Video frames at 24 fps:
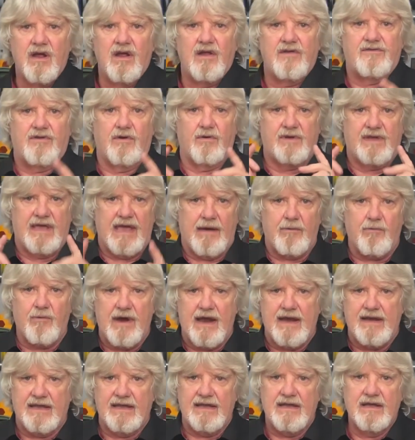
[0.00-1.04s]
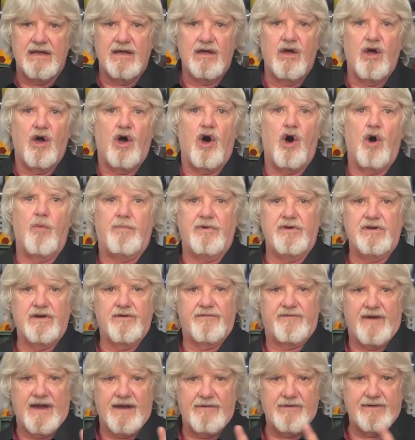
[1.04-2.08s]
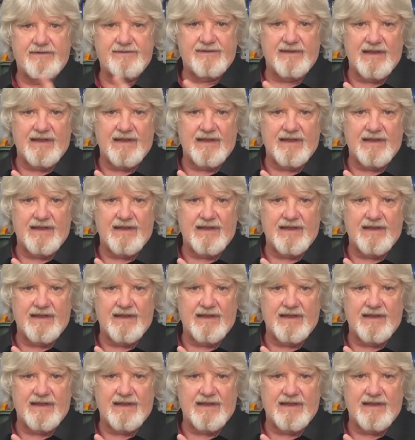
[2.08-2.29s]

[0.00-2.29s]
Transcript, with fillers: So get ready, open your favorite